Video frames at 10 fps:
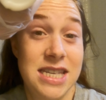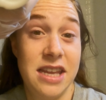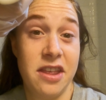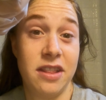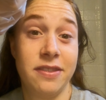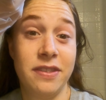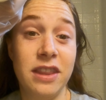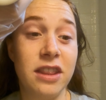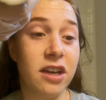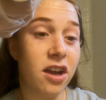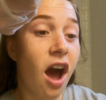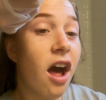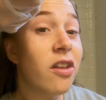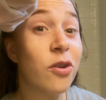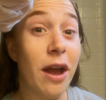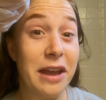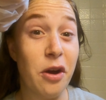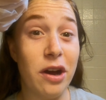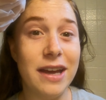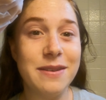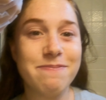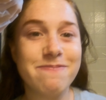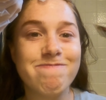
see the the color I got,